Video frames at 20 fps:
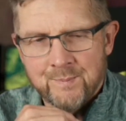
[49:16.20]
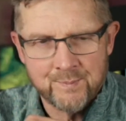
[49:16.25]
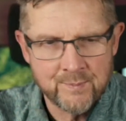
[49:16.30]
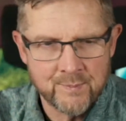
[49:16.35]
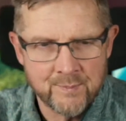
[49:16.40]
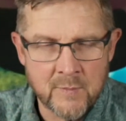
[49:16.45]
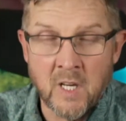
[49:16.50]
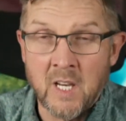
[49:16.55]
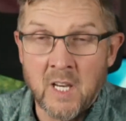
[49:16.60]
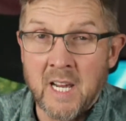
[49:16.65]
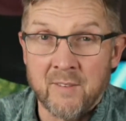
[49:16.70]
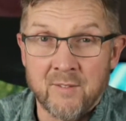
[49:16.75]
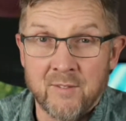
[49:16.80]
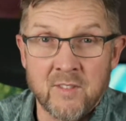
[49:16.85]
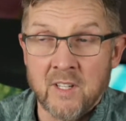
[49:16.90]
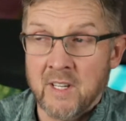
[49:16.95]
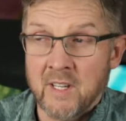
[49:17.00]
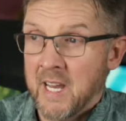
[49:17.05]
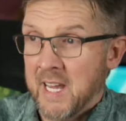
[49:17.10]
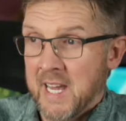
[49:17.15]
And
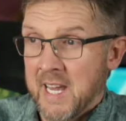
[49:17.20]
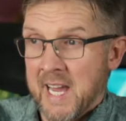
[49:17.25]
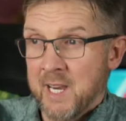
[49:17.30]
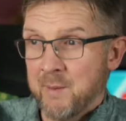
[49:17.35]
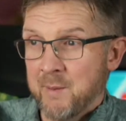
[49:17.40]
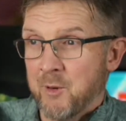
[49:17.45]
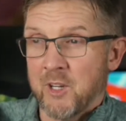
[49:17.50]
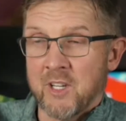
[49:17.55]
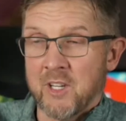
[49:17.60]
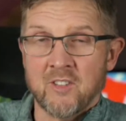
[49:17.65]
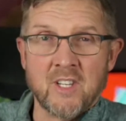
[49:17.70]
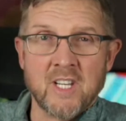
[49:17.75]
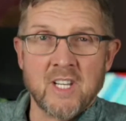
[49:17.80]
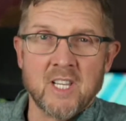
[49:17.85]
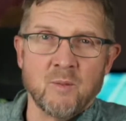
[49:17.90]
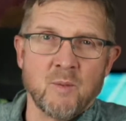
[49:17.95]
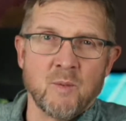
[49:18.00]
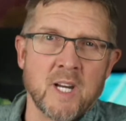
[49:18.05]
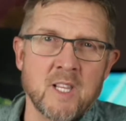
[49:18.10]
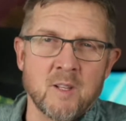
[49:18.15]
anybody seeing
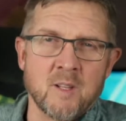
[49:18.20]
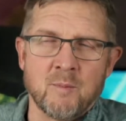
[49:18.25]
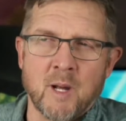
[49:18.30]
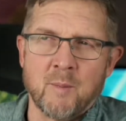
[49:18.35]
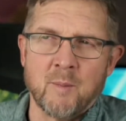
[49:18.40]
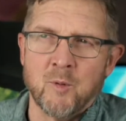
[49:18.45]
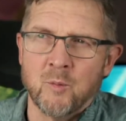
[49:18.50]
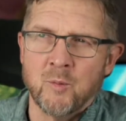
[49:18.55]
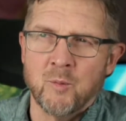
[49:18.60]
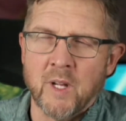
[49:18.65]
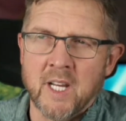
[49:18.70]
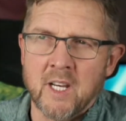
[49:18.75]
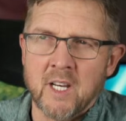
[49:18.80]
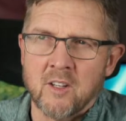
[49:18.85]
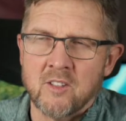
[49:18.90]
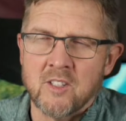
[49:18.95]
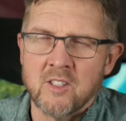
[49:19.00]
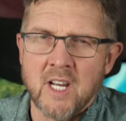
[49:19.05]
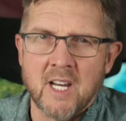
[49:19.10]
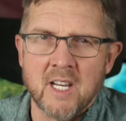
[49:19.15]
the way that Blackpool played
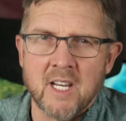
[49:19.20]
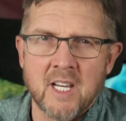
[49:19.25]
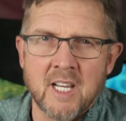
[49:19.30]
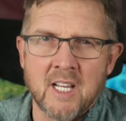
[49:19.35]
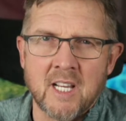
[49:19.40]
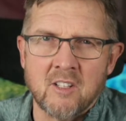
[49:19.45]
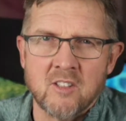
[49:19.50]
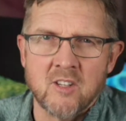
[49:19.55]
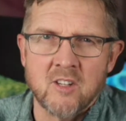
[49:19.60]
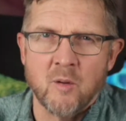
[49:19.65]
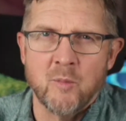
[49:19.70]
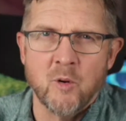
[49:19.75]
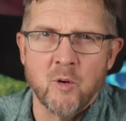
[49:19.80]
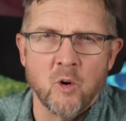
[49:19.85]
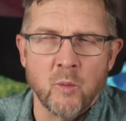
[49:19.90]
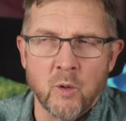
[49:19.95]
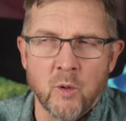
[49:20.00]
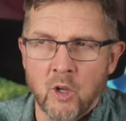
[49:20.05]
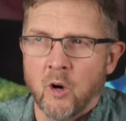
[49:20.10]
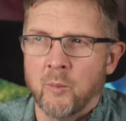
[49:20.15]
on Saturday against
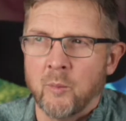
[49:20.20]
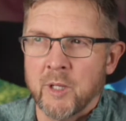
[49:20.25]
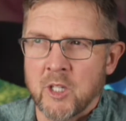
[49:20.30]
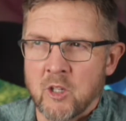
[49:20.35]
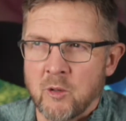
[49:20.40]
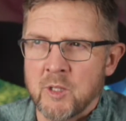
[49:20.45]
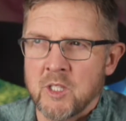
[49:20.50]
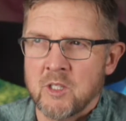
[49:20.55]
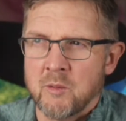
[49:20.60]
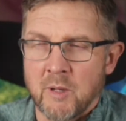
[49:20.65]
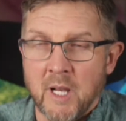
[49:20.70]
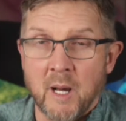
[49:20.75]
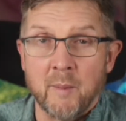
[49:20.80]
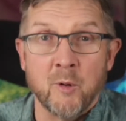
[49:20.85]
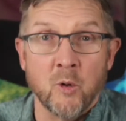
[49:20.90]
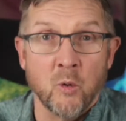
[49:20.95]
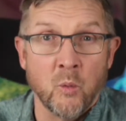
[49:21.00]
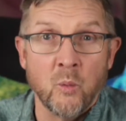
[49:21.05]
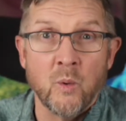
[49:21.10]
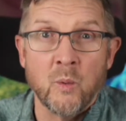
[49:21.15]
Stockport will not be coming to
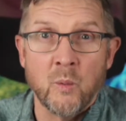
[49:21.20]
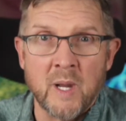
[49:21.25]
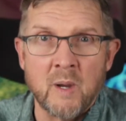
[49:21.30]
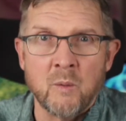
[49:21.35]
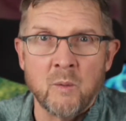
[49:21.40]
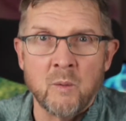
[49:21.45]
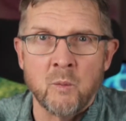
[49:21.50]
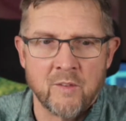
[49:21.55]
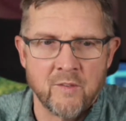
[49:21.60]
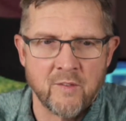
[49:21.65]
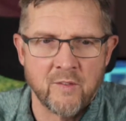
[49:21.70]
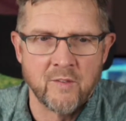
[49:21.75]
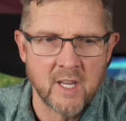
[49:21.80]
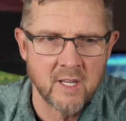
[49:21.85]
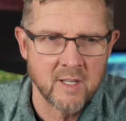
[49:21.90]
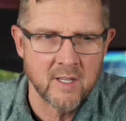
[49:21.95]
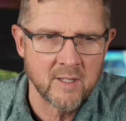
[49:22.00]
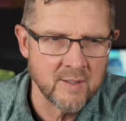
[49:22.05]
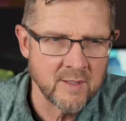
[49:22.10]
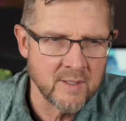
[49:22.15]
Blackpool with
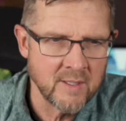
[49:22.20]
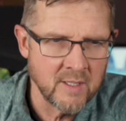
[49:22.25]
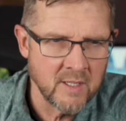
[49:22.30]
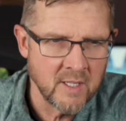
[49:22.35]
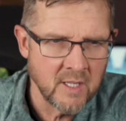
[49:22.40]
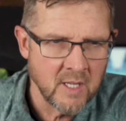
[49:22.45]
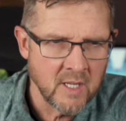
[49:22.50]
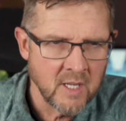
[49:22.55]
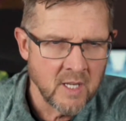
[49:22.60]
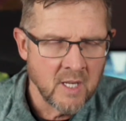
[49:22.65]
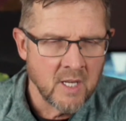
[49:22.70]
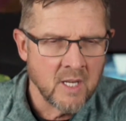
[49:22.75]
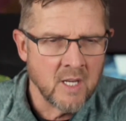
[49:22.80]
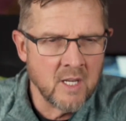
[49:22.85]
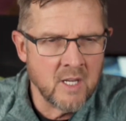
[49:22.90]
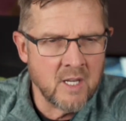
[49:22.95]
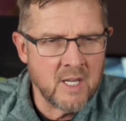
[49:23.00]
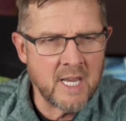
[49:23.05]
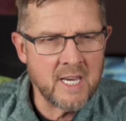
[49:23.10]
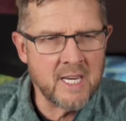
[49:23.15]
fear.
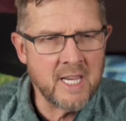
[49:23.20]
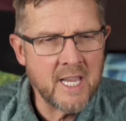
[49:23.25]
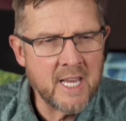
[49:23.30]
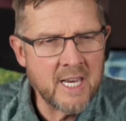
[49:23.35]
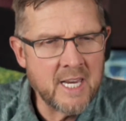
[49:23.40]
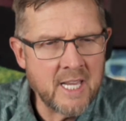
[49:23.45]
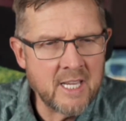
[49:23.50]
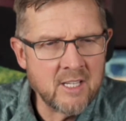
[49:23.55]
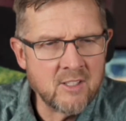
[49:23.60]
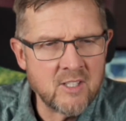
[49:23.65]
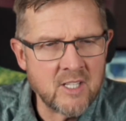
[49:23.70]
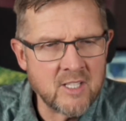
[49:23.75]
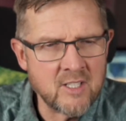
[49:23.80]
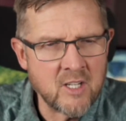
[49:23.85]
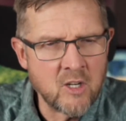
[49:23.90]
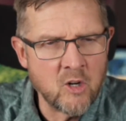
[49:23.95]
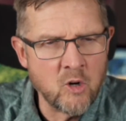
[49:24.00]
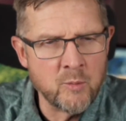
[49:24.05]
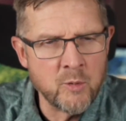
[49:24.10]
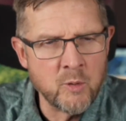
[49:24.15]
NANA says, I
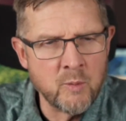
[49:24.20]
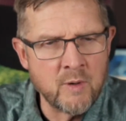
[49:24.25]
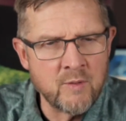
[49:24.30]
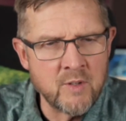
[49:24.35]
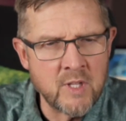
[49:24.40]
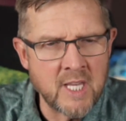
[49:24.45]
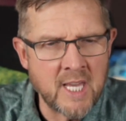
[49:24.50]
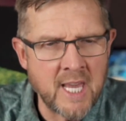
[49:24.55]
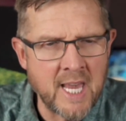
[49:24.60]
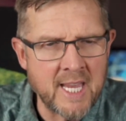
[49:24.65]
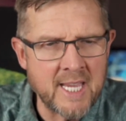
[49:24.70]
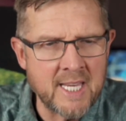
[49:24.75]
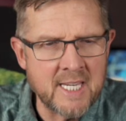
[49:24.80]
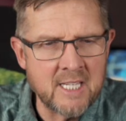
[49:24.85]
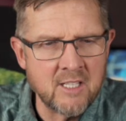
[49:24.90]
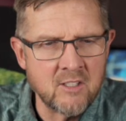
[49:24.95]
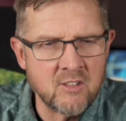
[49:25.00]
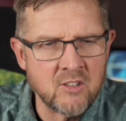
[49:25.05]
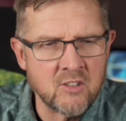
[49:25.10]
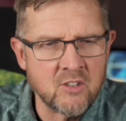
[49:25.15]
hope whoever they get in,
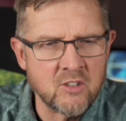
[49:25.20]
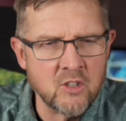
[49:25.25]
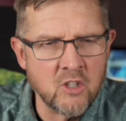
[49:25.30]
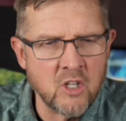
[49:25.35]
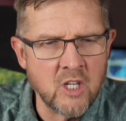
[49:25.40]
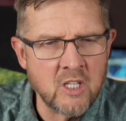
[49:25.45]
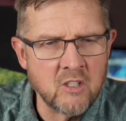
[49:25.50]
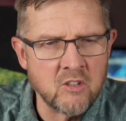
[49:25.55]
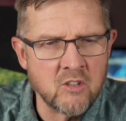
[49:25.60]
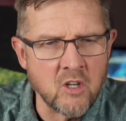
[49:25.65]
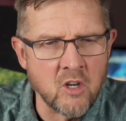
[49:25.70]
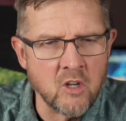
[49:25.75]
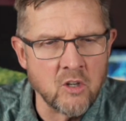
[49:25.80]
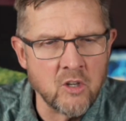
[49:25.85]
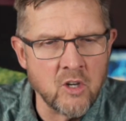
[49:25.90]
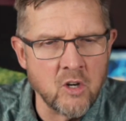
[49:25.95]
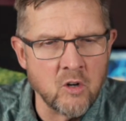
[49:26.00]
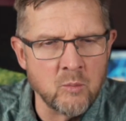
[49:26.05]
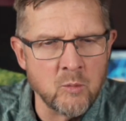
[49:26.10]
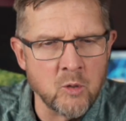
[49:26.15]
it's on
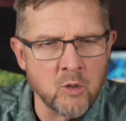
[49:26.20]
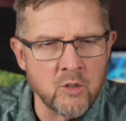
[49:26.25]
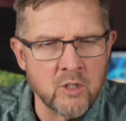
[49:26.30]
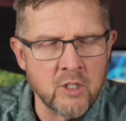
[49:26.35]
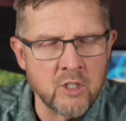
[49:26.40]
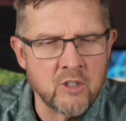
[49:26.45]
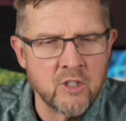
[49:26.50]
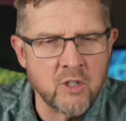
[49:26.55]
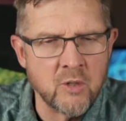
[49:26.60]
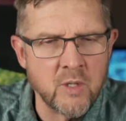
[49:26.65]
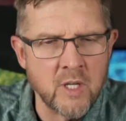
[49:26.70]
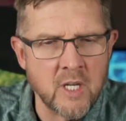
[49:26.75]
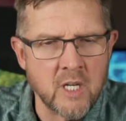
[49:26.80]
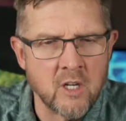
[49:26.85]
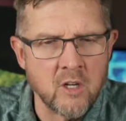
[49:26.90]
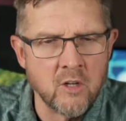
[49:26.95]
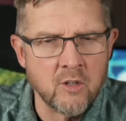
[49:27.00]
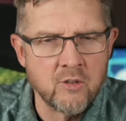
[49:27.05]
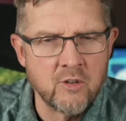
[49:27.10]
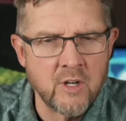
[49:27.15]
no more than a 2-year
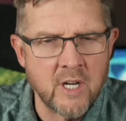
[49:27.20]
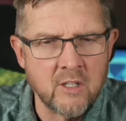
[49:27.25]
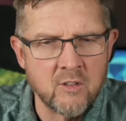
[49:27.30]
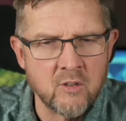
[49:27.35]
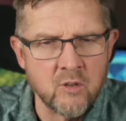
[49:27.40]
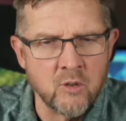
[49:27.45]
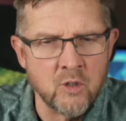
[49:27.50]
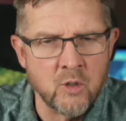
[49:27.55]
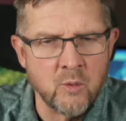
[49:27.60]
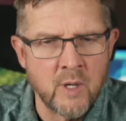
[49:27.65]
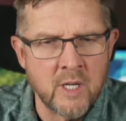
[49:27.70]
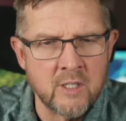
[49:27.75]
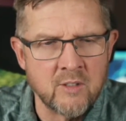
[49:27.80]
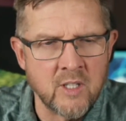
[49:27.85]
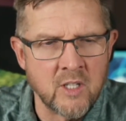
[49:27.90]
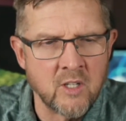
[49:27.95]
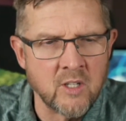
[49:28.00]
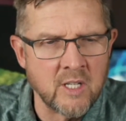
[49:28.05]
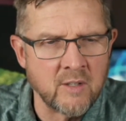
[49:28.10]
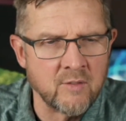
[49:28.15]
contract. Otherwise,
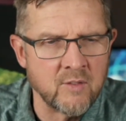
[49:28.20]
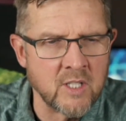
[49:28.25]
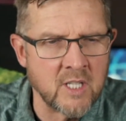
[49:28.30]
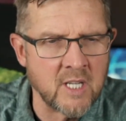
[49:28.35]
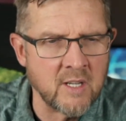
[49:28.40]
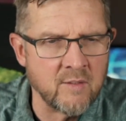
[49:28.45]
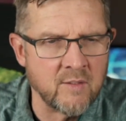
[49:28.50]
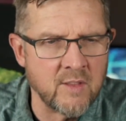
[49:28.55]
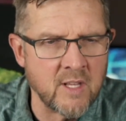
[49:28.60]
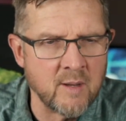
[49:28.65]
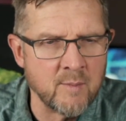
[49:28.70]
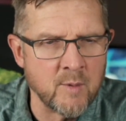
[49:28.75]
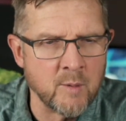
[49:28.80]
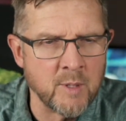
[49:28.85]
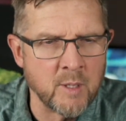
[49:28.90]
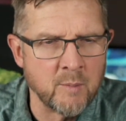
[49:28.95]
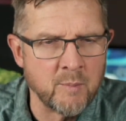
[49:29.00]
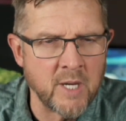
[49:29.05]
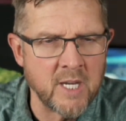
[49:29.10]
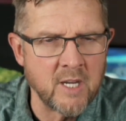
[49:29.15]
they could have to give them a
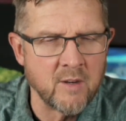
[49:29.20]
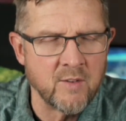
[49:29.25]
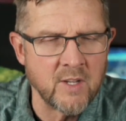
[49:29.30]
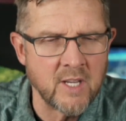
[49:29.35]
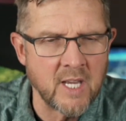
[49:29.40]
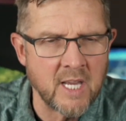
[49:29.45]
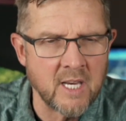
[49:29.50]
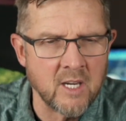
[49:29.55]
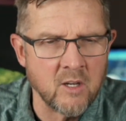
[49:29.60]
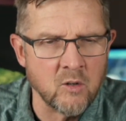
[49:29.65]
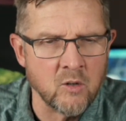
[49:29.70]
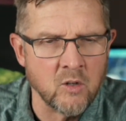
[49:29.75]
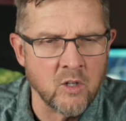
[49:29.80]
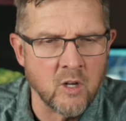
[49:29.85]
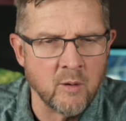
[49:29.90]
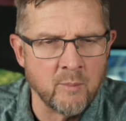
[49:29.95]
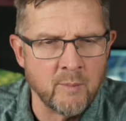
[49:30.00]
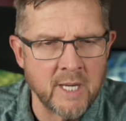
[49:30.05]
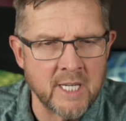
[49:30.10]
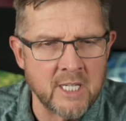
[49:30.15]
big payoff again. All
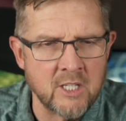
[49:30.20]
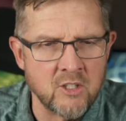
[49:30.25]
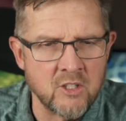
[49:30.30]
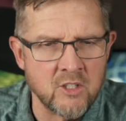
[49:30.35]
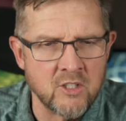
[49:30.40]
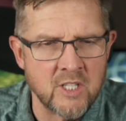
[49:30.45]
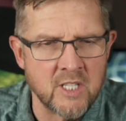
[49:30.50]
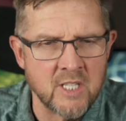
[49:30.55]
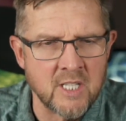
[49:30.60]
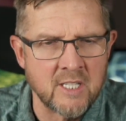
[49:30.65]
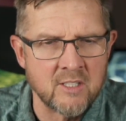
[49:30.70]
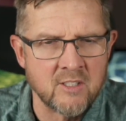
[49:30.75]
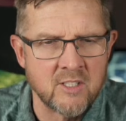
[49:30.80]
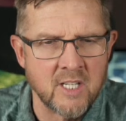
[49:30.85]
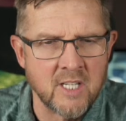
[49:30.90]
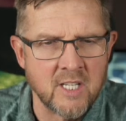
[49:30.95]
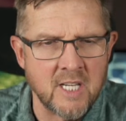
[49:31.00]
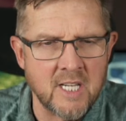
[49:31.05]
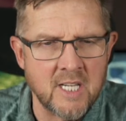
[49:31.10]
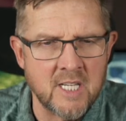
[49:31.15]
our managers in the last
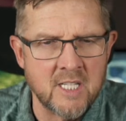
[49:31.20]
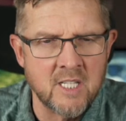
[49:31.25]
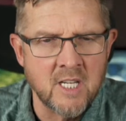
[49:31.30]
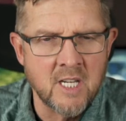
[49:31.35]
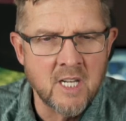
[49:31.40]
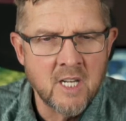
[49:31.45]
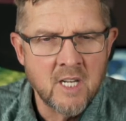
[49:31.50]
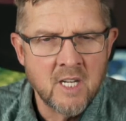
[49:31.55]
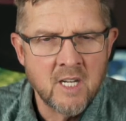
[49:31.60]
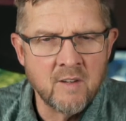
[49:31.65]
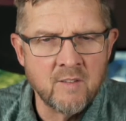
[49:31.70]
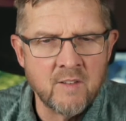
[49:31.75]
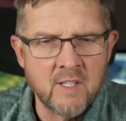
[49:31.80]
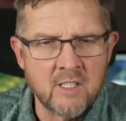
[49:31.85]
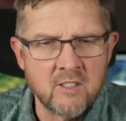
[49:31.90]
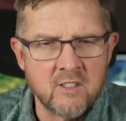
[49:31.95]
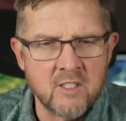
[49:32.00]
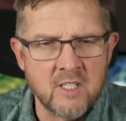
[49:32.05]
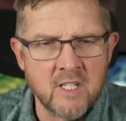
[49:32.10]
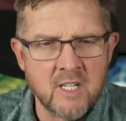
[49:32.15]
10 years have
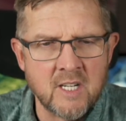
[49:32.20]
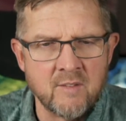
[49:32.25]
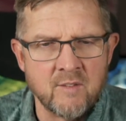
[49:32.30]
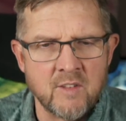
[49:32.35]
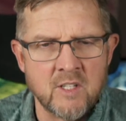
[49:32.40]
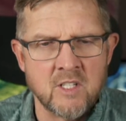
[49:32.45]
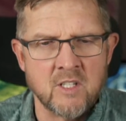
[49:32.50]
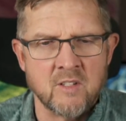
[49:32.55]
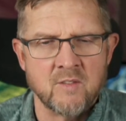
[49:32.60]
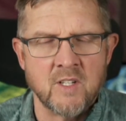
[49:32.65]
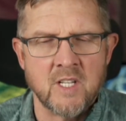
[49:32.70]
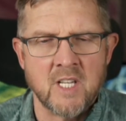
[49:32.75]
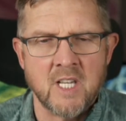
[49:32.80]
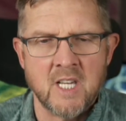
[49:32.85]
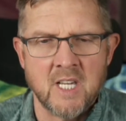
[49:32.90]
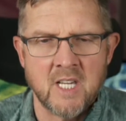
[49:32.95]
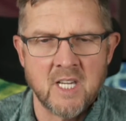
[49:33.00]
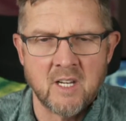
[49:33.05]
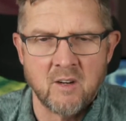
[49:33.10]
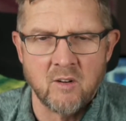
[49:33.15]
lasted an average of a
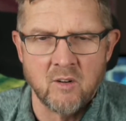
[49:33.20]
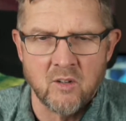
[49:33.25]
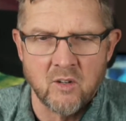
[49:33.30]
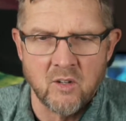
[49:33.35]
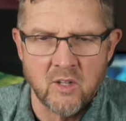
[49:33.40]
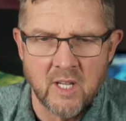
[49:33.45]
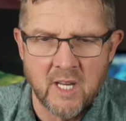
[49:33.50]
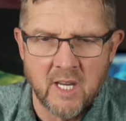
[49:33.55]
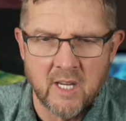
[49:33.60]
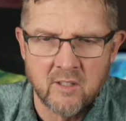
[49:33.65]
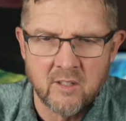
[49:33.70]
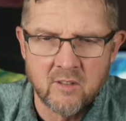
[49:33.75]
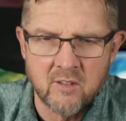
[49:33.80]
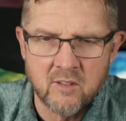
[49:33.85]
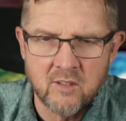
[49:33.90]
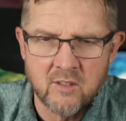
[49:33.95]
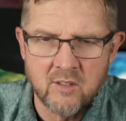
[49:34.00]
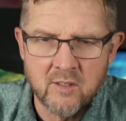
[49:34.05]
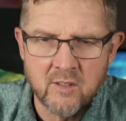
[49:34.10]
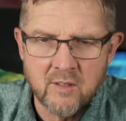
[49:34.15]
year or less.